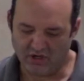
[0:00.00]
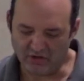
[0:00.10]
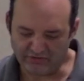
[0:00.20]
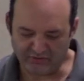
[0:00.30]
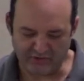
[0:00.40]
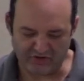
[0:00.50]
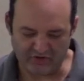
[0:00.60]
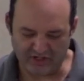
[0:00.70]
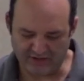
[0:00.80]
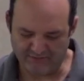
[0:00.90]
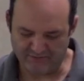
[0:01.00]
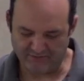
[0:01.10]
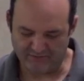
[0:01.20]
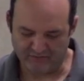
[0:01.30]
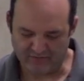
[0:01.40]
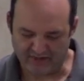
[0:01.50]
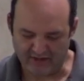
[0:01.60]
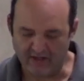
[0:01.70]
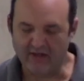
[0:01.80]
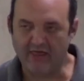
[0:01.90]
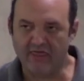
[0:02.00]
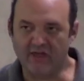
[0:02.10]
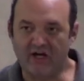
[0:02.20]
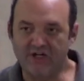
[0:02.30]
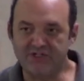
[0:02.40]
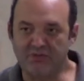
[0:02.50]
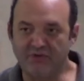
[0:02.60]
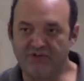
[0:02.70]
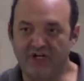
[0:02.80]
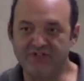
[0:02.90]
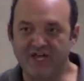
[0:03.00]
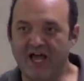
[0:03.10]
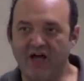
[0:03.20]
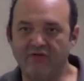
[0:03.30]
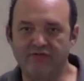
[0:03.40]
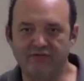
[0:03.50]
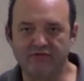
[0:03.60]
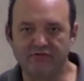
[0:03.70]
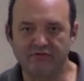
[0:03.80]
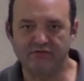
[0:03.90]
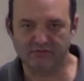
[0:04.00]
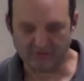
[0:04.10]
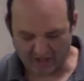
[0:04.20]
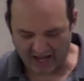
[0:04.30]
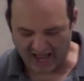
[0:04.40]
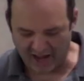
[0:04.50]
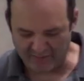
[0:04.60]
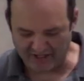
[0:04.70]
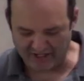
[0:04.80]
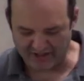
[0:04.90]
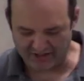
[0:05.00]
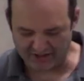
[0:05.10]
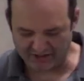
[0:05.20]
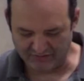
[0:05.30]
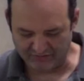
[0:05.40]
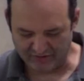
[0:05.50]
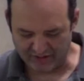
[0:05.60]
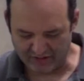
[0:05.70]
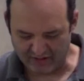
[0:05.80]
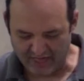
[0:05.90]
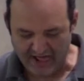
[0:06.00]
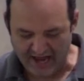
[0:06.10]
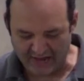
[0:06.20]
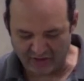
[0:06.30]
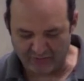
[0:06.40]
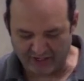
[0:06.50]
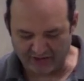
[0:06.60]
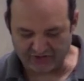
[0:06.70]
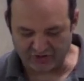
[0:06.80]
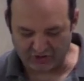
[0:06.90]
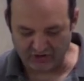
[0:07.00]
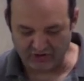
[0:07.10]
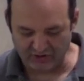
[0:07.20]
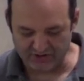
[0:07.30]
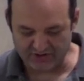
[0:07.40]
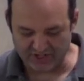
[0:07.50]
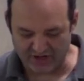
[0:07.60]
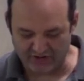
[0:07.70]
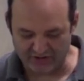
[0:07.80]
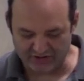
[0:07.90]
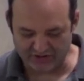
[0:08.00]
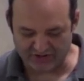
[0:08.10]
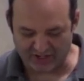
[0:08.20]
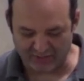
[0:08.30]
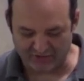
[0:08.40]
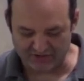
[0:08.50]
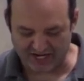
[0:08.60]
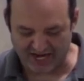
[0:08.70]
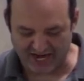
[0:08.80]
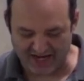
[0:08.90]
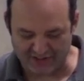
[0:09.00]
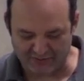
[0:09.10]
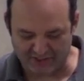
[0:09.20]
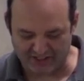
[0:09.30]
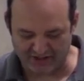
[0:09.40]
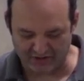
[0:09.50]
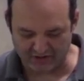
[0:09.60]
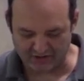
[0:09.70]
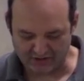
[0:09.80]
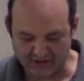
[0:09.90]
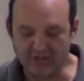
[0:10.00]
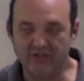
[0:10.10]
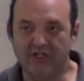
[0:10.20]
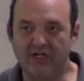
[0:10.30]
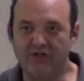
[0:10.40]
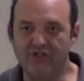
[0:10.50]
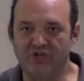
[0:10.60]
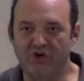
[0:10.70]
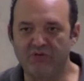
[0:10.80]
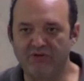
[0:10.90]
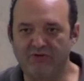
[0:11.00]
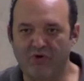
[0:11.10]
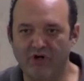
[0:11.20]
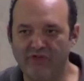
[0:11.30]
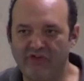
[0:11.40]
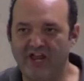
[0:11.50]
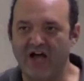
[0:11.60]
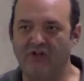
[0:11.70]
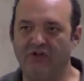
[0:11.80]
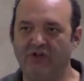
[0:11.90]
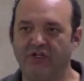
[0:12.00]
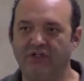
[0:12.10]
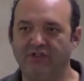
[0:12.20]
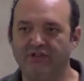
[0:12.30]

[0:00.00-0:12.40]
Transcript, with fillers: Ultimately, the gospel does have a happy ending. And the biggest clue is tell his disciples and Peter that he is going before you to Galilee.